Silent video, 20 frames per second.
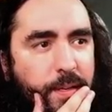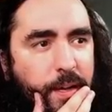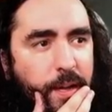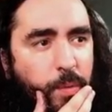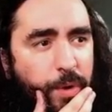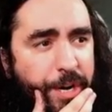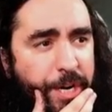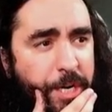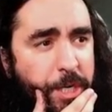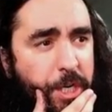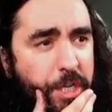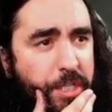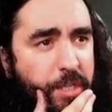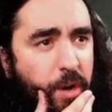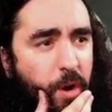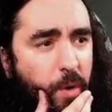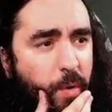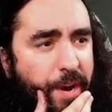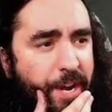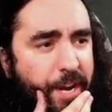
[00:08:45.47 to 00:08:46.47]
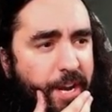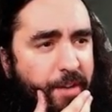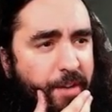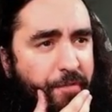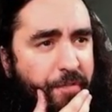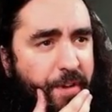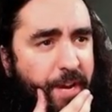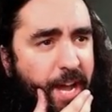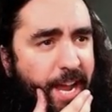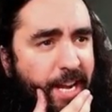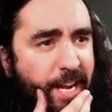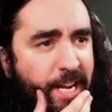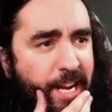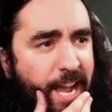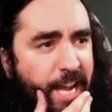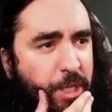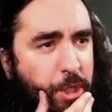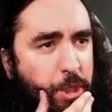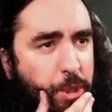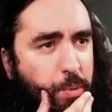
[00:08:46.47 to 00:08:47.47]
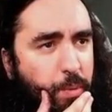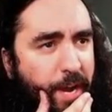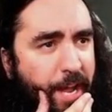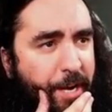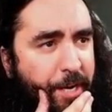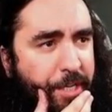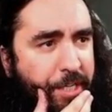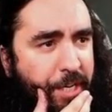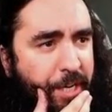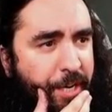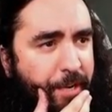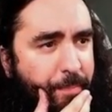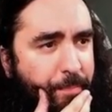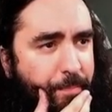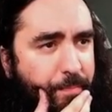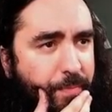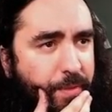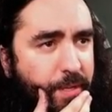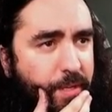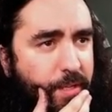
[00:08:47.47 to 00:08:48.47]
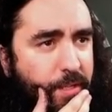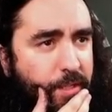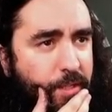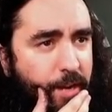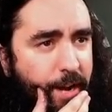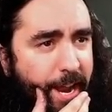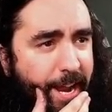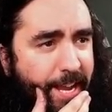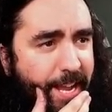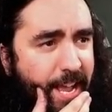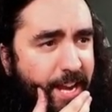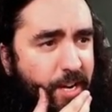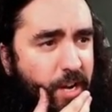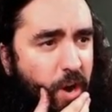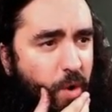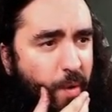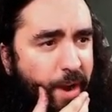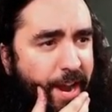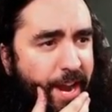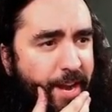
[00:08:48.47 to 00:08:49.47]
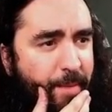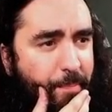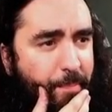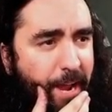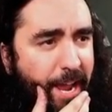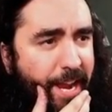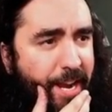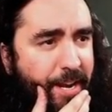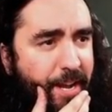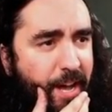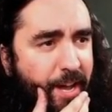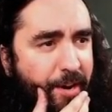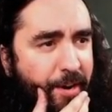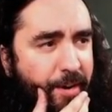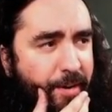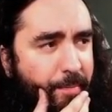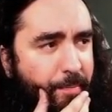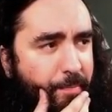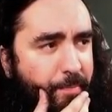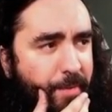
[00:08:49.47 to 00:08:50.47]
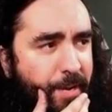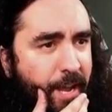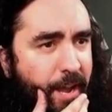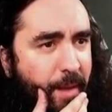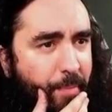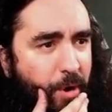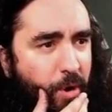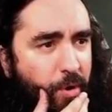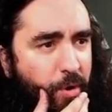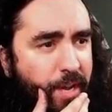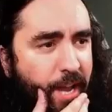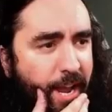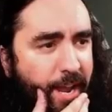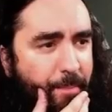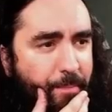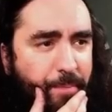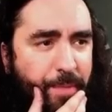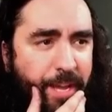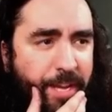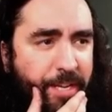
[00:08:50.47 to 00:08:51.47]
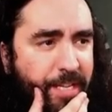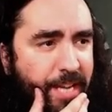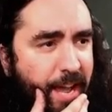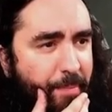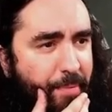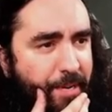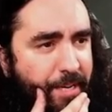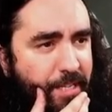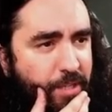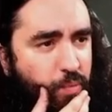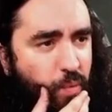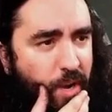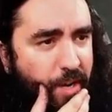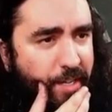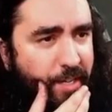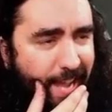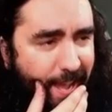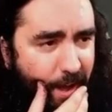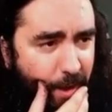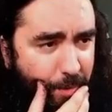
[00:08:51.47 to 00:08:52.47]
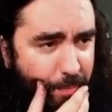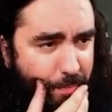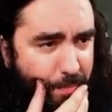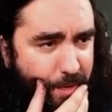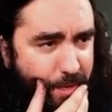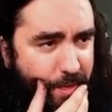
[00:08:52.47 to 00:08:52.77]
And we're just going infinite Ledger Shredders here. They can go in, play another... Yeah, okay, they tapping this one down.